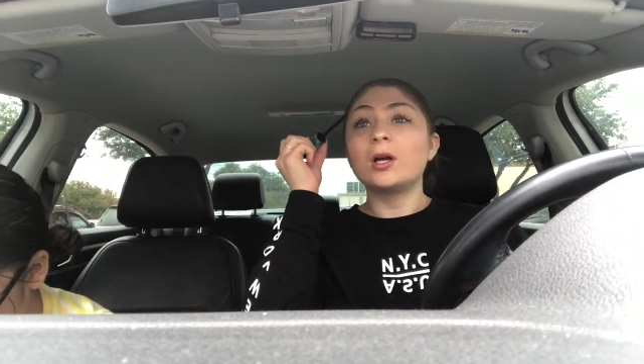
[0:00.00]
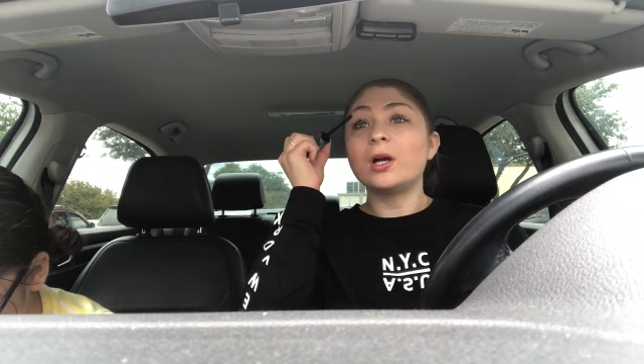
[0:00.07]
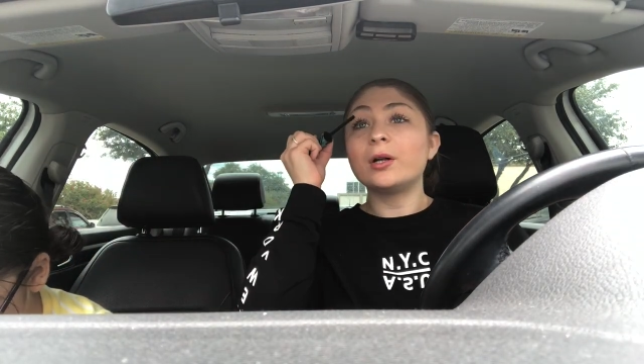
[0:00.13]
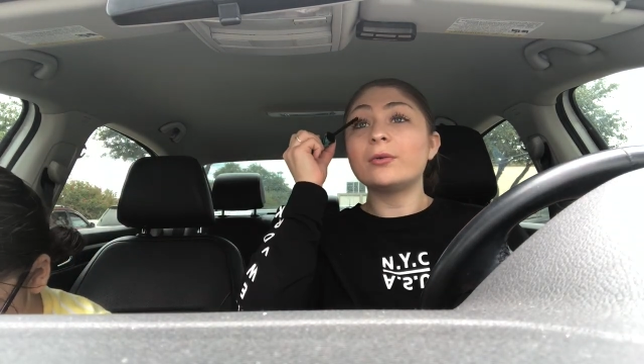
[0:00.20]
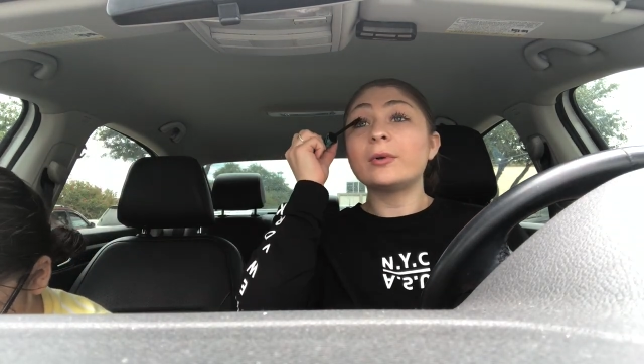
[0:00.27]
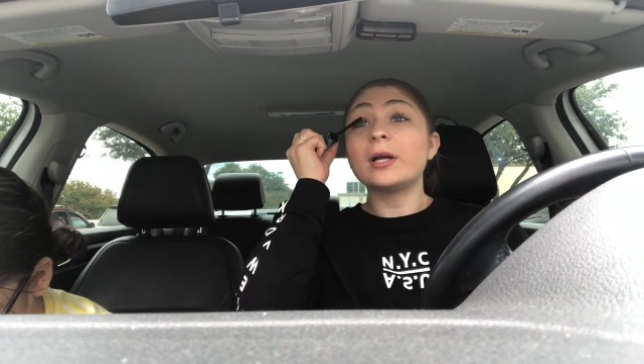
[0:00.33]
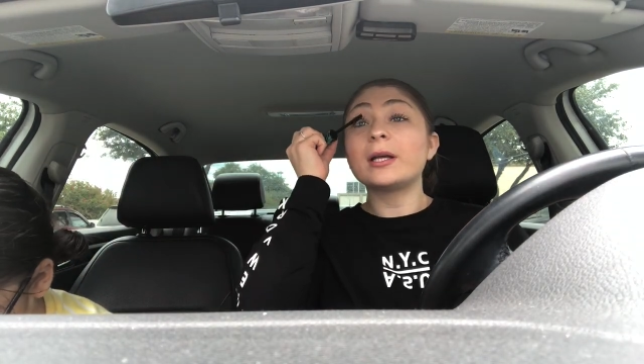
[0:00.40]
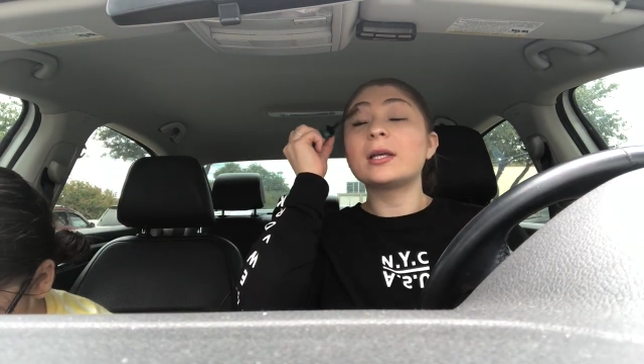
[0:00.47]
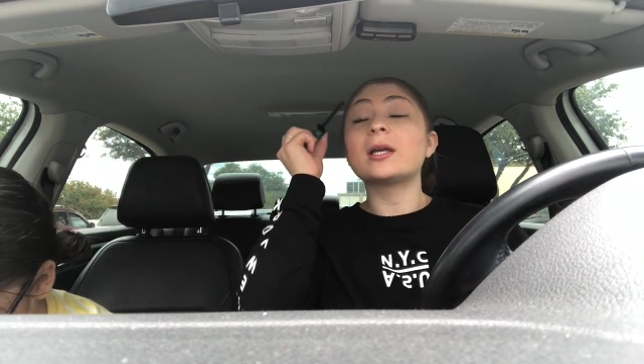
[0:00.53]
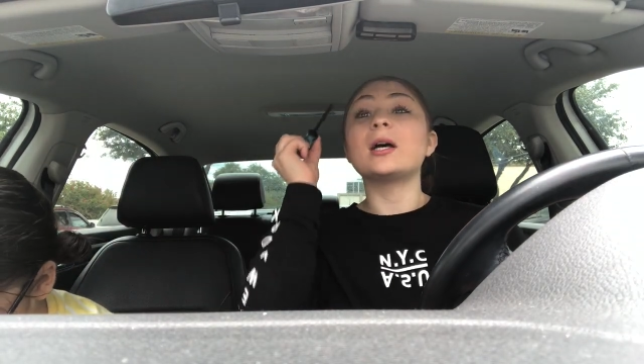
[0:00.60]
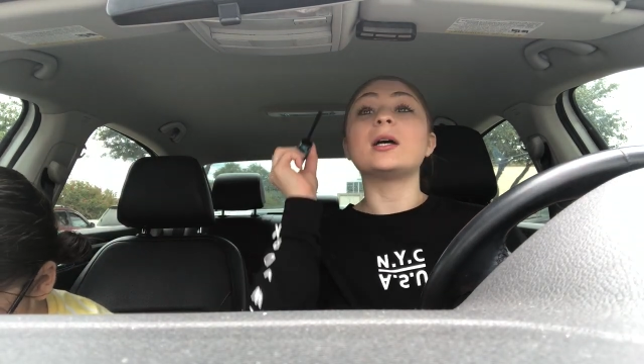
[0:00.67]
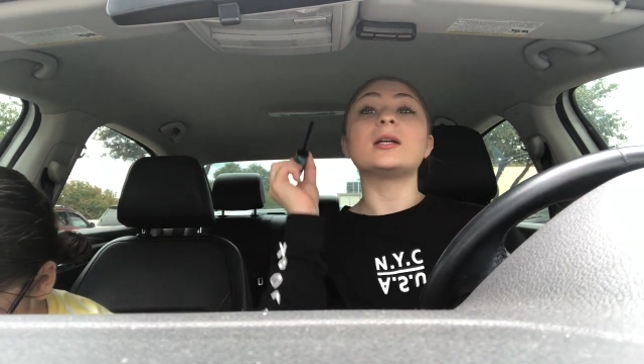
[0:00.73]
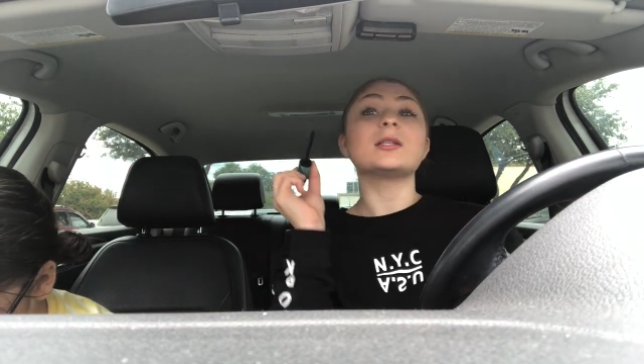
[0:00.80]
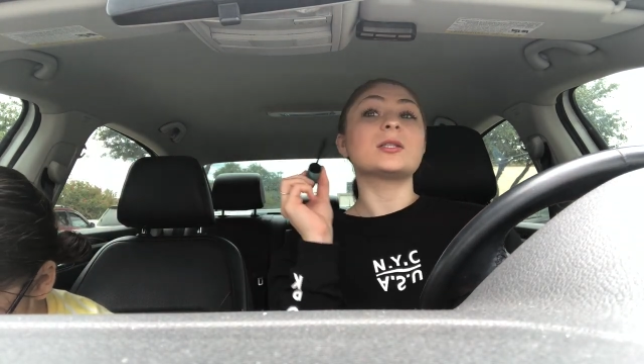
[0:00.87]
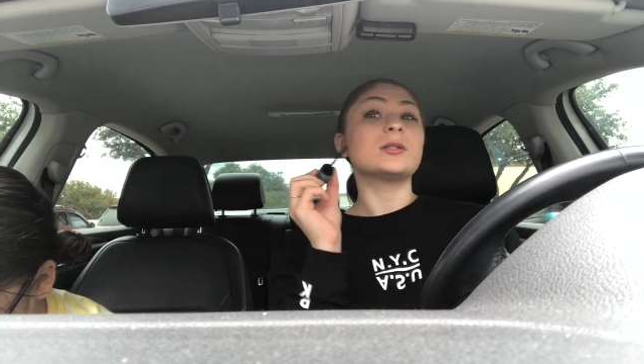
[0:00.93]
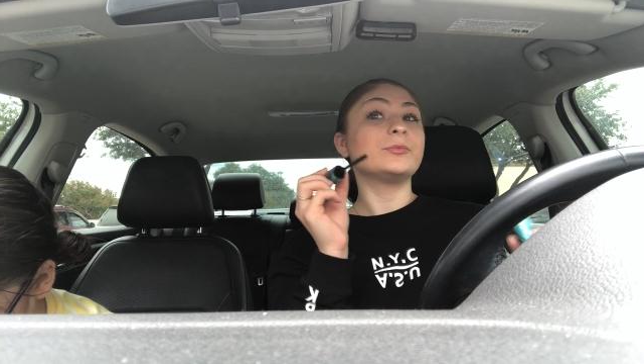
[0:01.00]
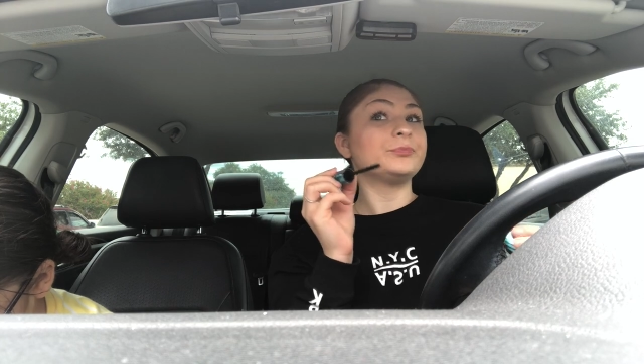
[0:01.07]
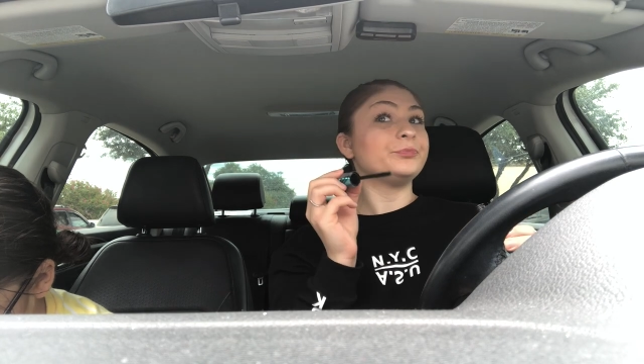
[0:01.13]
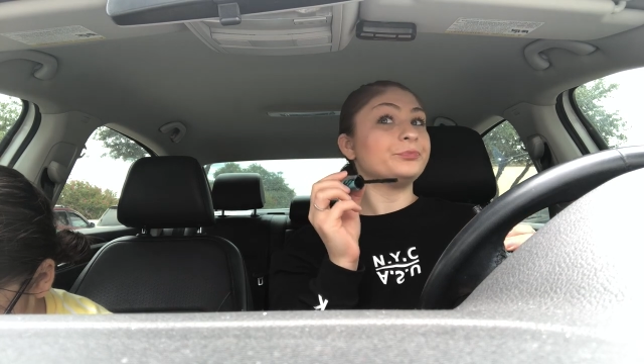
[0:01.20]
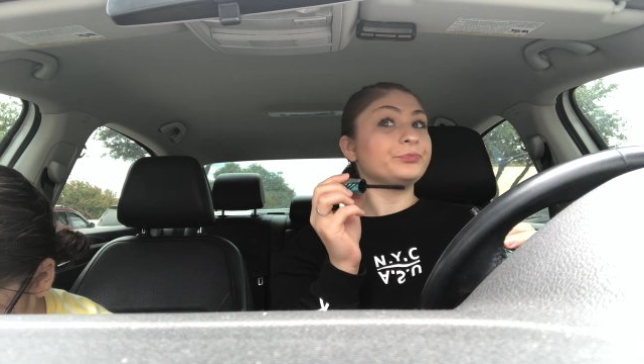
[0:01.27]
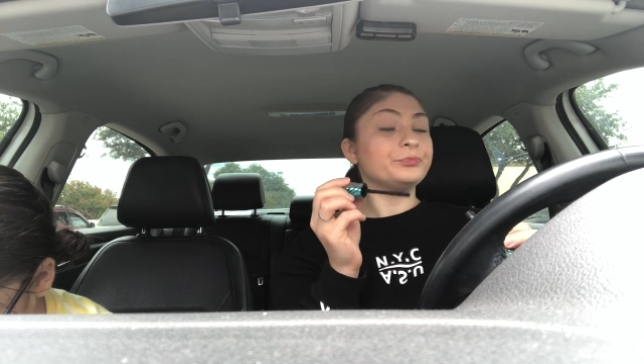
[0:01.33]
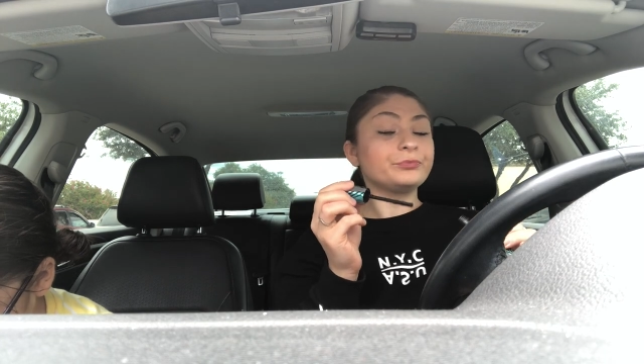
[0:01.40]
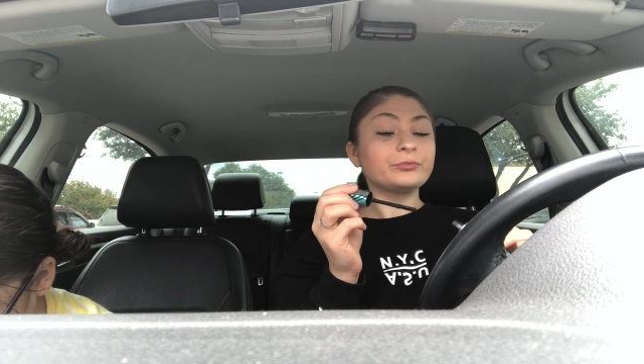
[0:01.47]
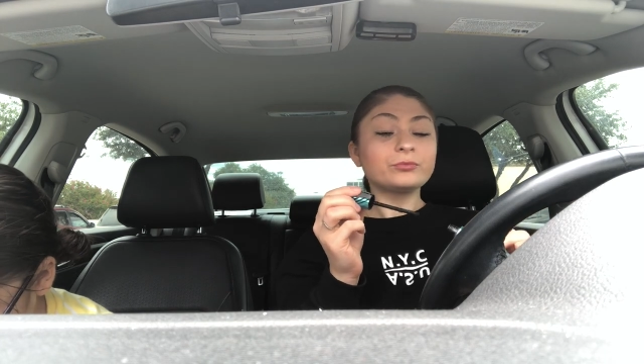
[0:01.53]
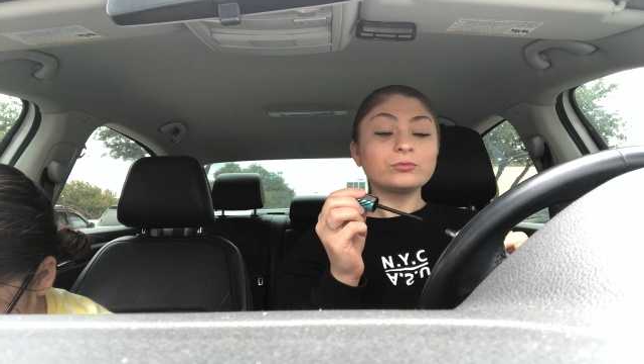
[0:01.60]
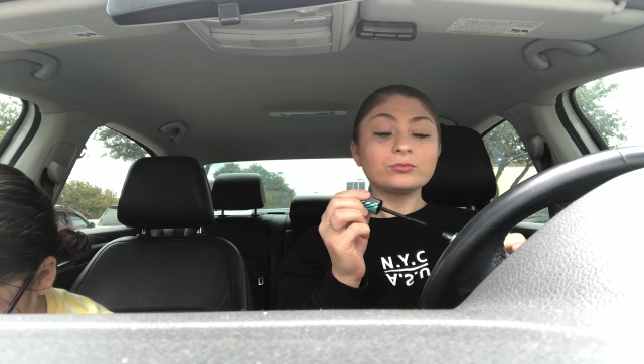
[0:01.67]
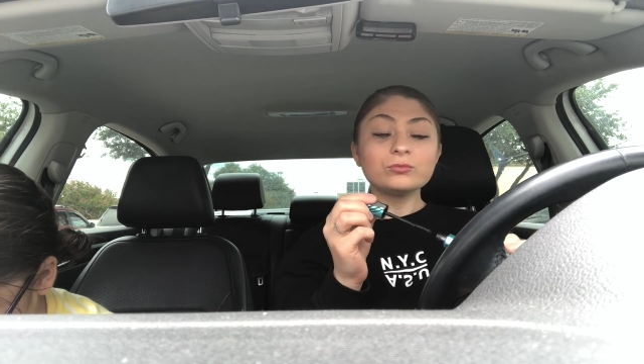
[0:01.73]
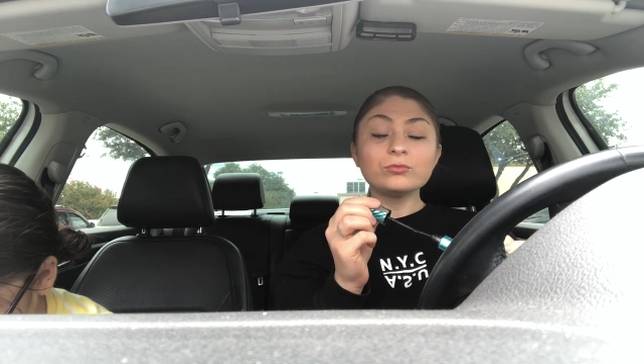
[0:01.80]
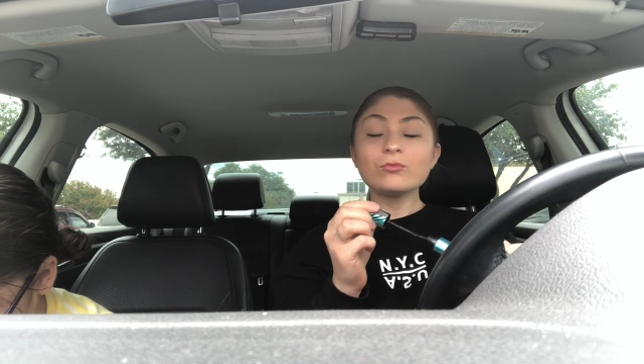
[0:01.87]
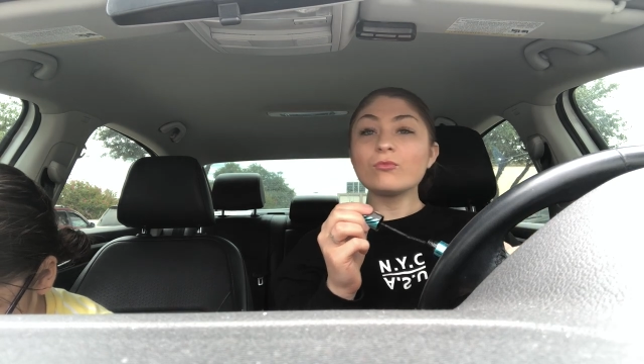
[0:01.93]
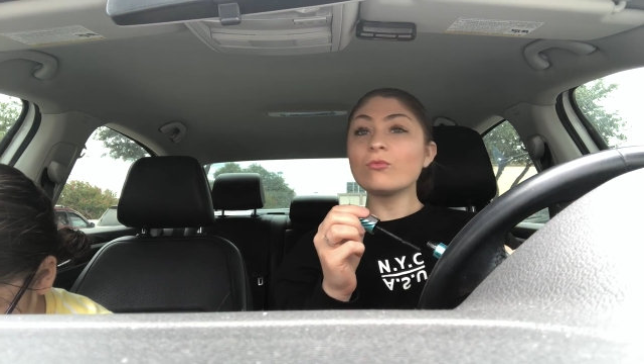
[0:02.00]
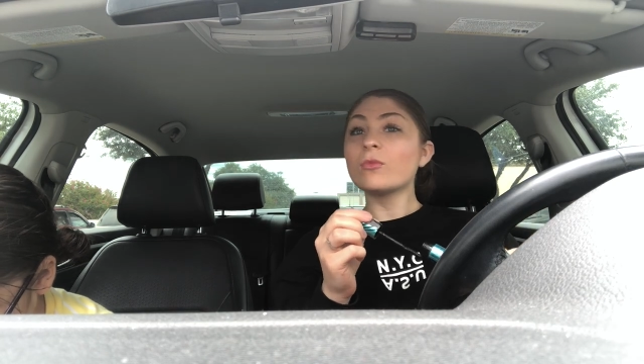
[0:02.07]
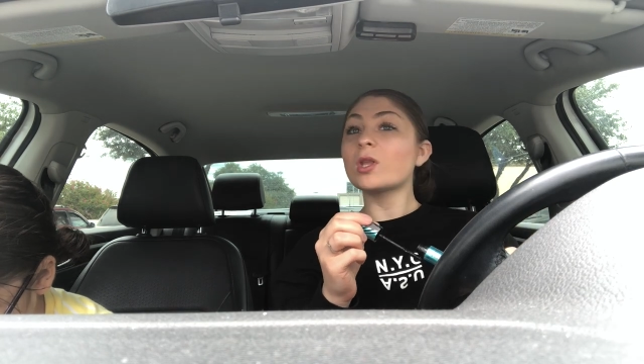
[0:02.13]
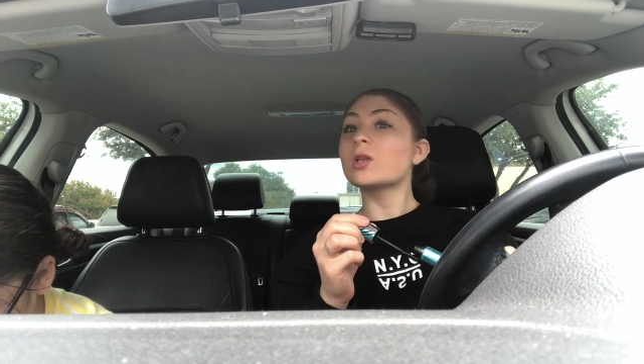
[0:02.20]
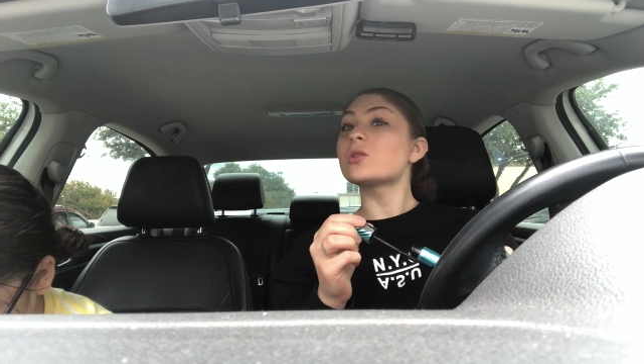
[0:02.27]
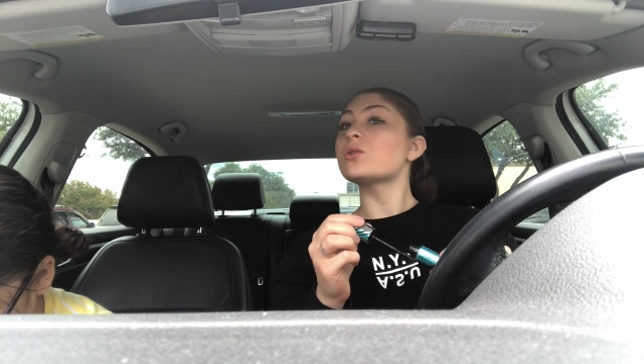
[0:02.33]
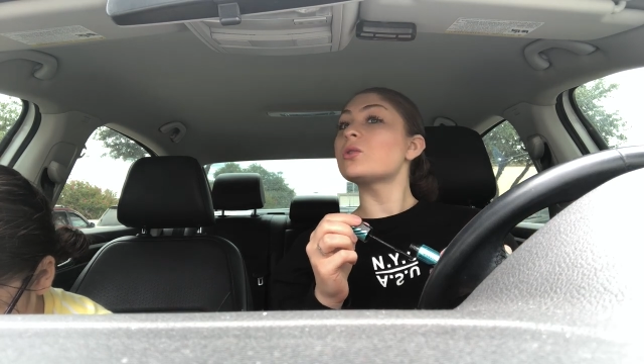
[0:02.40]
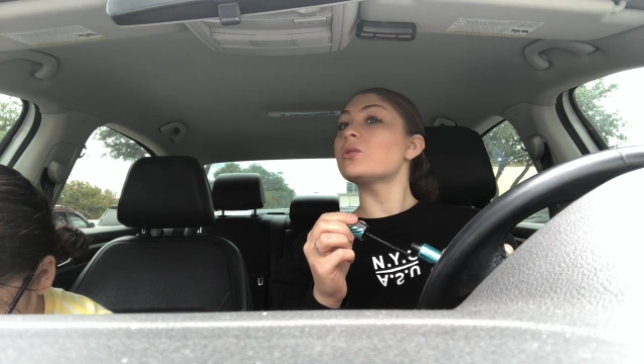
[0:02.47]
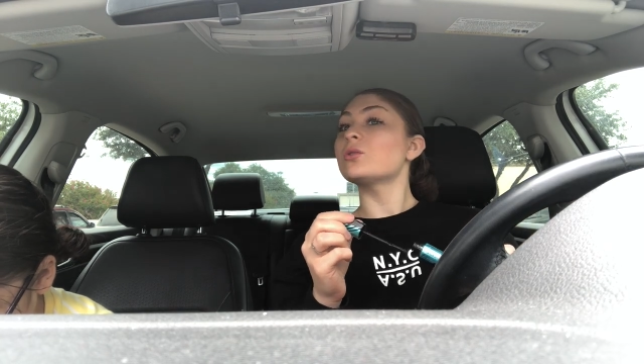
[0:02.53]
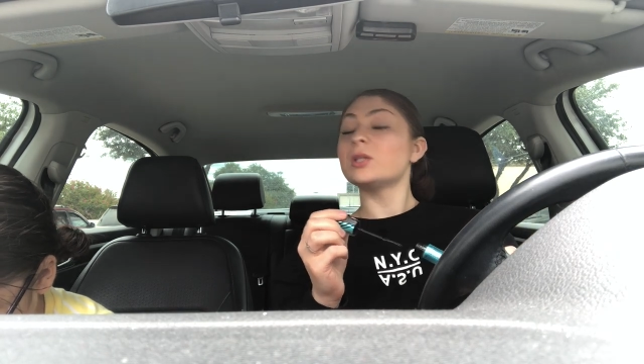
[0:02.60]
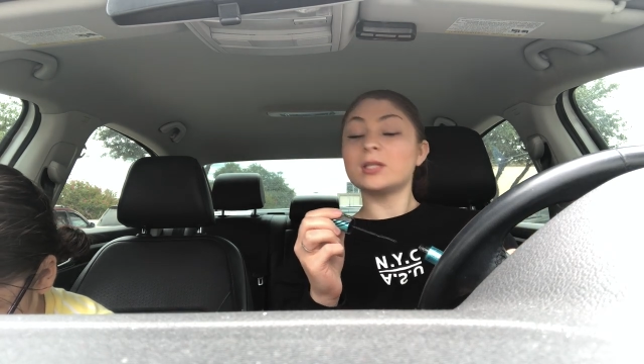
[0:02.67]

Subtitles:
All right, guys. So